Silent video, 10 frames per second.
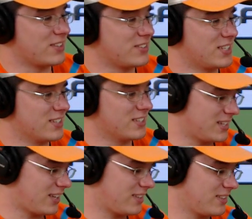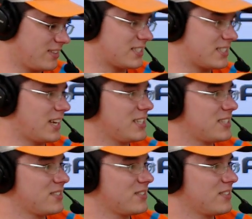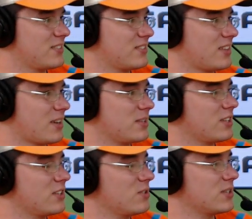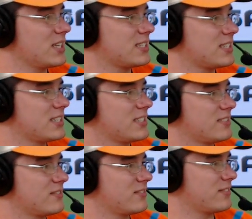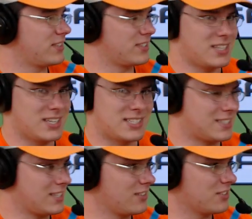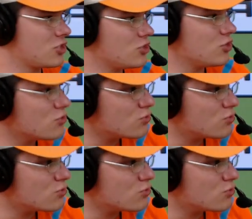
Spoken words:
deal is, like, the size. I mean, the newer DSs, the DS XL is huge.